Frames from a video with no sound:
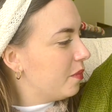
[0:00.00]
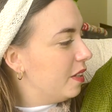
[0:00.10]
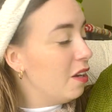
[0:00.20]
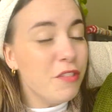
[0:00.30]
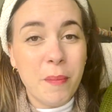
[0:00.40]

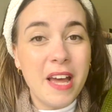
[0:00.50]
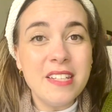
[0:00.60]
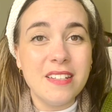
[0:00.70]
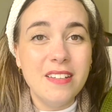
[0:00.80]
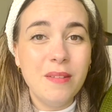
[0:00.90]
love the
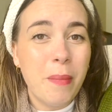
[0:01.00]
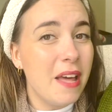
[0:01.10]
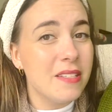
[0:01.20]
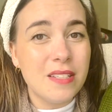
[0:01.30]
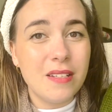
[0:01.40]
pattern.
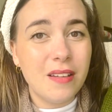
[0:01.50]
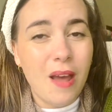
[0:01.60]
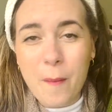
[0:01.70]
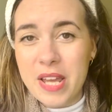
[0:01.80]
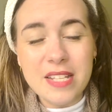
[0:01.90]
Pattern's
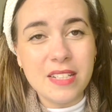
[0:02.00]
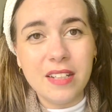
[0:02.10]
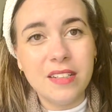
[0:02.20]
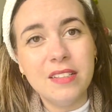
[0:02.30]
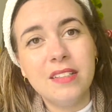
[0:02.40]

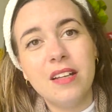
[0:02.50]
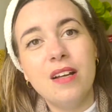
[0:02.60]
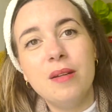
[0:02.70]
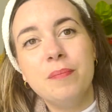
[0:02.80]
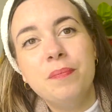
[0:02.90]
amazing.
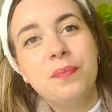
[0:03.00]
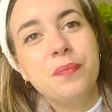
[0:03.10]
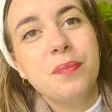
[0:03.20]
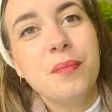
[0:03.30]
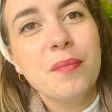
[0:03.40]

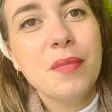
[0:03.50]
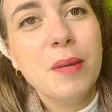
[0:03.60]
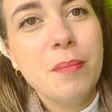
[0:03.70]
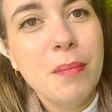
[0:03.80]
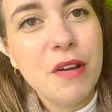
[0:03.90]

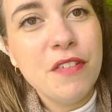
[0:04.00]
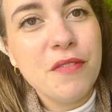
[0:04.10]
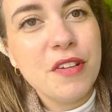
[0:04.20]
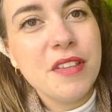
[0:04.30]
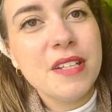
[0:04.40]
My
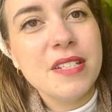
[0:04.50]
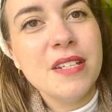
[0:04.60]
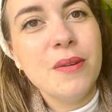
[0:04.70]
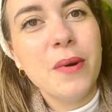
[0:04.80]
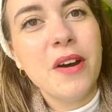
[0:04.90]
favourite thing's
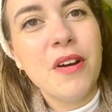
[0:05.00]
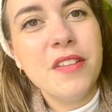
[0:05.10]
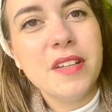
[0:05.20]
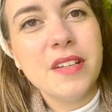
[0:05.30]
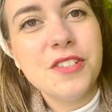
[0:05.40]
knitwear, I
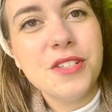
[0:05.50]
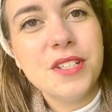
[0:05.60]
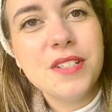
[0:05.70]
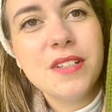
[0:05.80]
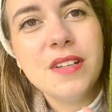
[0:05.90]
think, just